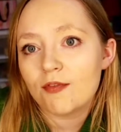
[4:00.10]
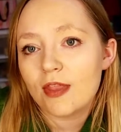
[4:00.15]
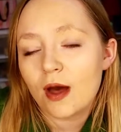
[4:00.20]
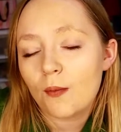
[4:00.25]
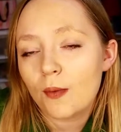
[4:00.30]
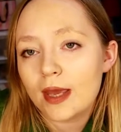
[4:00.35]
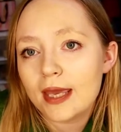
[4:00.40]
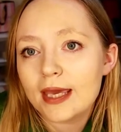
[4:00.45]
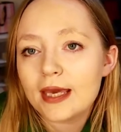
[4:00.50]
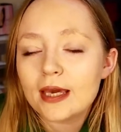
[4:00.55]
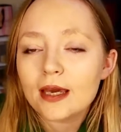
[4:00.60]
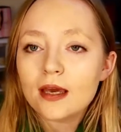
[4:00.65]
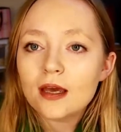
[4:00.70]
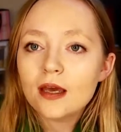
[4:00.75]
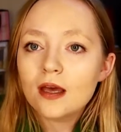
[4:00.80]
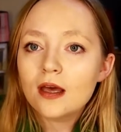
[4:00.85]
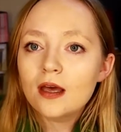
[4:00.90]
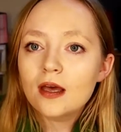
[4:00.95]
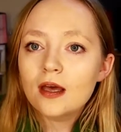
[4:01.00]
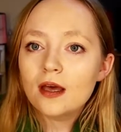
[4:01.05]
for that week.
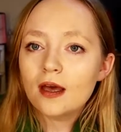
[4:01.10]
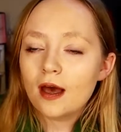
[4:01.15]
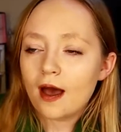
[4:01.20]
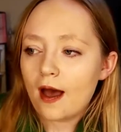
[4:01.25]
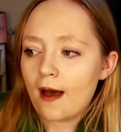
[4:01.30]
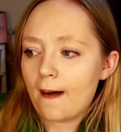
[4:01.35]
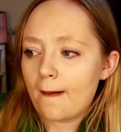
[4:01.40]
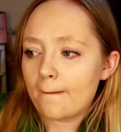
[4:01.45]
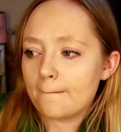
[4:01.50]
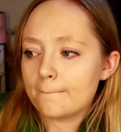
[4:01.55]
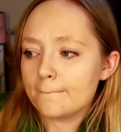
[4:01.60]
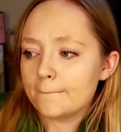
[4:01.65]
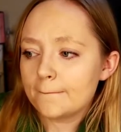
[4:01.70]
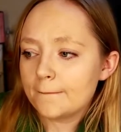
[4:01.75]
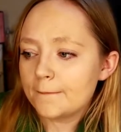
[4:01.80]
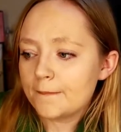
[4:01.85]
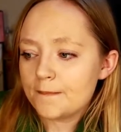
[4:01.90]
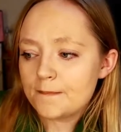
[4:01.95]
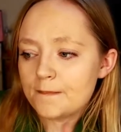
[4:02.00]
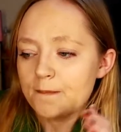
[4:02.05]

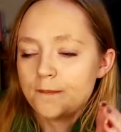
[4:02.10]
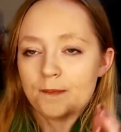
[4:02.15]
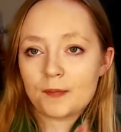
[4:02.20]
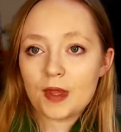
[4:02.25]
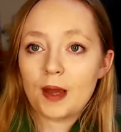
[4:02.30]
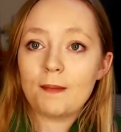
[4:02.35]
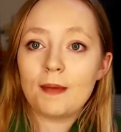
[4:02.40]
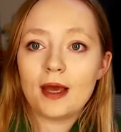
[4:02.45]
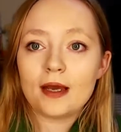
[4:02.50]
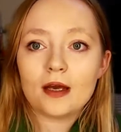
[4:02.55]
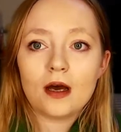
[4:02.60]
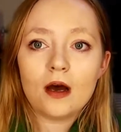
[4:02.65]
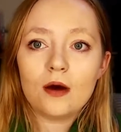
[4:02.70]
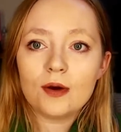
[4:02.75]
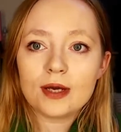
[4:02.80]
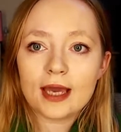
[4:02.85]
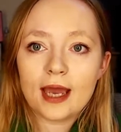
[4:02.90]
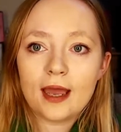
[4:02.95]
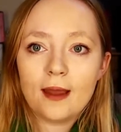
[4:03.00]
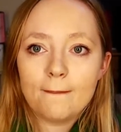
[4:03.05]
I'm like, oh,
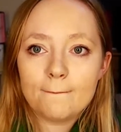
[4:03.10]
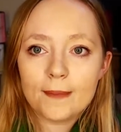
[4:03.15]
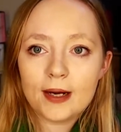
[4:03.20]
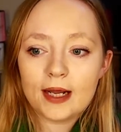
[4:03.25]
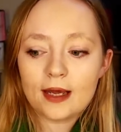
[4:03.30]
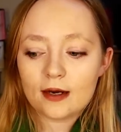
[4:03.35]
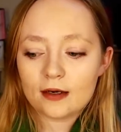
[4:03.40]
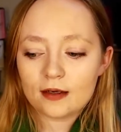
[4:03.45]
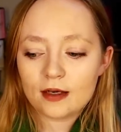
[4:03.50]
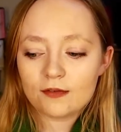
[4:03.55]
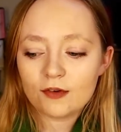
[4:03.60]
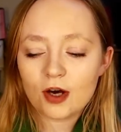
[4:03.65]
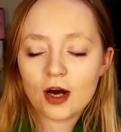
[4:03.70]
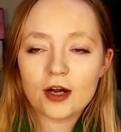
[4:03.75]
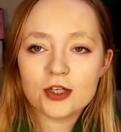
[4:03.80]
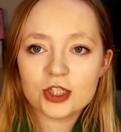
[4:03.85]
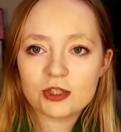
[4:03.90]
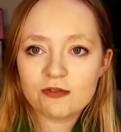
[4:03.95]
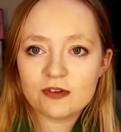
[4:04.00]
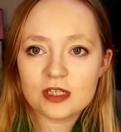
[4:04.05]
okay, brilliant. I've got
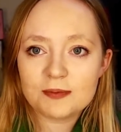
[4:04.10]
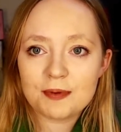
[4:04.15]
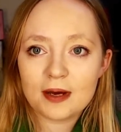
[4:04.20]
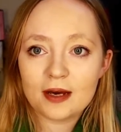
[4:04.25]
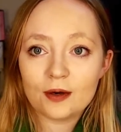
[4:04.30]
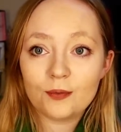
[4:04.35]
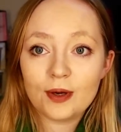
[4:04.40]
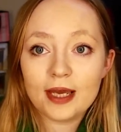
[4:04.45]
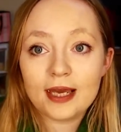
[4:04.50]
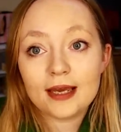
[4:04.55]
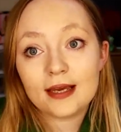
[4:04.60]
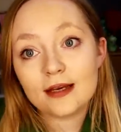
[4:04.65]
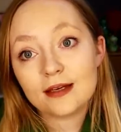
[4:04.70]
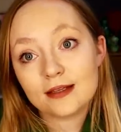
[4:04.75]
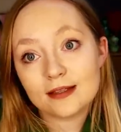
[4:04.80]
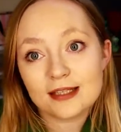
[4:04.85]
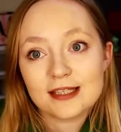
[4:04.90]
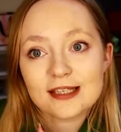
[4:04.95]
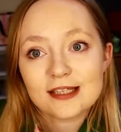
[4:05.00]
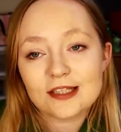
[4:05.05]
£150 a week.
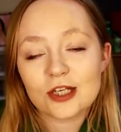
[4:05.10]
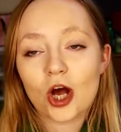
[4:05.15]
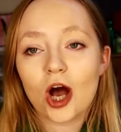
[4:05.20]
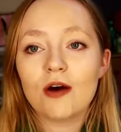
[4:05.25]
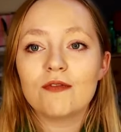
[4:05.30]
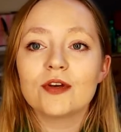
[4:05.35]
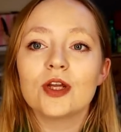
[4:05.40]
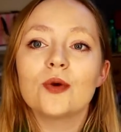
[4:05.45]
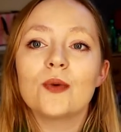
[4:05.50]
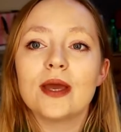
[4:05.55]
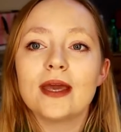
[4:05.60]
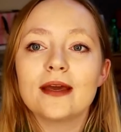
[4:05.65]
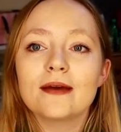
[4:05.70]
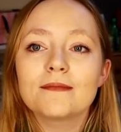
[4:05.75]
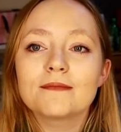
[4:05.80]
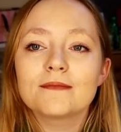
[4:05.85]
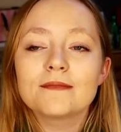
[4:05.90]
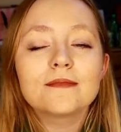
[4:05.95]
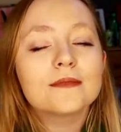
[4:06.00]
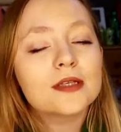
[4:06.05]
It's the start of a new week.
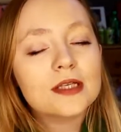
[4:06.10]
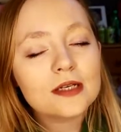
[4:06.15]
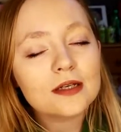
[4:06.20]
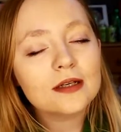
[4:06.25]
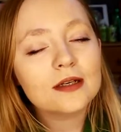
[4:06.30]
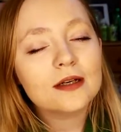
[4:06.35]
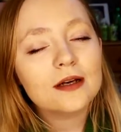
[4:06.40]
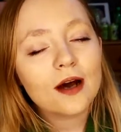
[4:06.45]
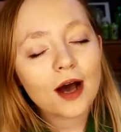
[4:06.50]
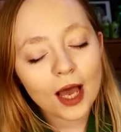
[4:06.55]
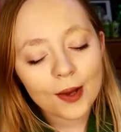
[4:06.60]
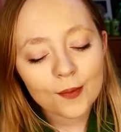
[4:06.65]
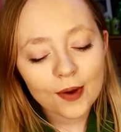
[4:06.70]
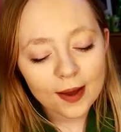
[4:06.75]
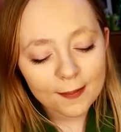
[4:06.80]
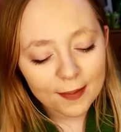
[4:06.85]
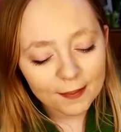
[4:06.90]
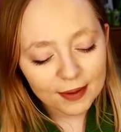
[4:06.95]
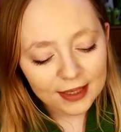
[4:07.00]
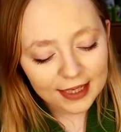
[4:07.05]
I
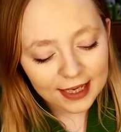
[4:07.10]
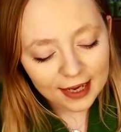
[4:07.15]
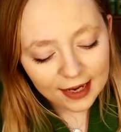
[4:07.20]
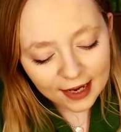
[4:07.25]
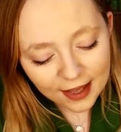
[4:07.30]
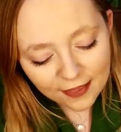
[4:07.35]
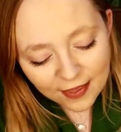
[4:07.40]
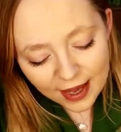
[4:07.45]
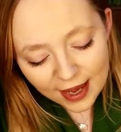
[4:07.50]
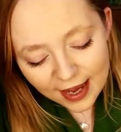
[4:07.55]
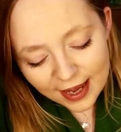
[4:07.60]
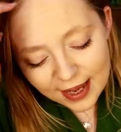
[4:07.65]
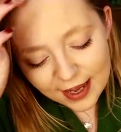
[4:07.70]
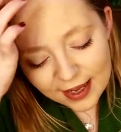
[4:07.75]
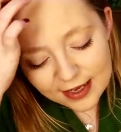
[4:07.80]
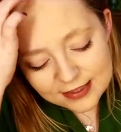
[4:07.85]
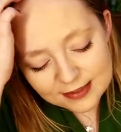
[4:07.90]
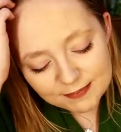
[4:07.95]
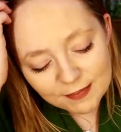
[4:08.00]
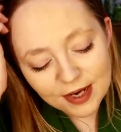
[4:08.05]
work my money out like that.
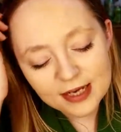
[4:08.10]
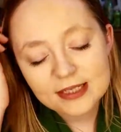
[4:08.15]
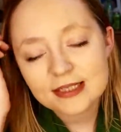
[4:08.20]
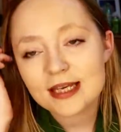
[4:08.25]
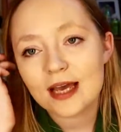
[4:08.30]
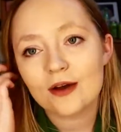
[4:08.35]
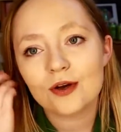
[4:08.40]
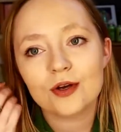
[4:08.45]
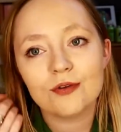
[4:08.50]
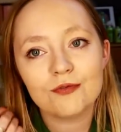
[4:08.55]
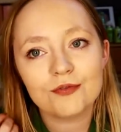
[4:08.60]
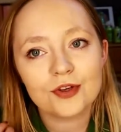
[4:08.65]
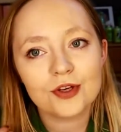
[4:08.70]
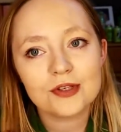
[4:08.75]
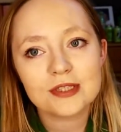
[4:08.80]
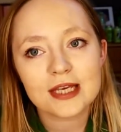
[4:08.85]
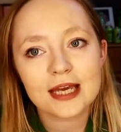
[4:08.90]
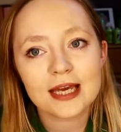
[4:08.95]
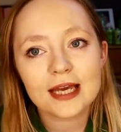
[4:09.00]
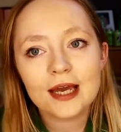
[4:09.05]
It might sound
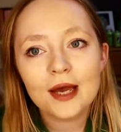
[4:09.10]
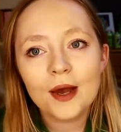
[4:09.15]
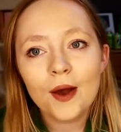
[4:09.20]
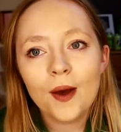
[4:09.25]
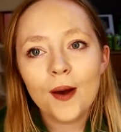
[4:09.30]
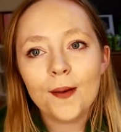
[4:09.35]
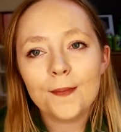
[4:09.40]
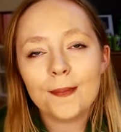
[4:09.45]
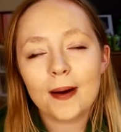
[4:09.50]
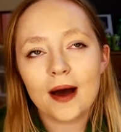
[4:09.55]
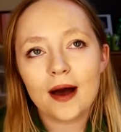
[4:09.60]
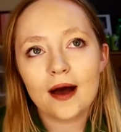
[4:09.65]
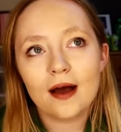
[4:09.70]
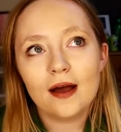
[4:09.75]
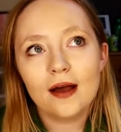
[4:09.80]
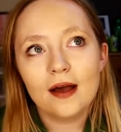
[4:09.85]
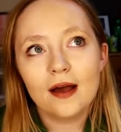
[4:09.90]
confusing, but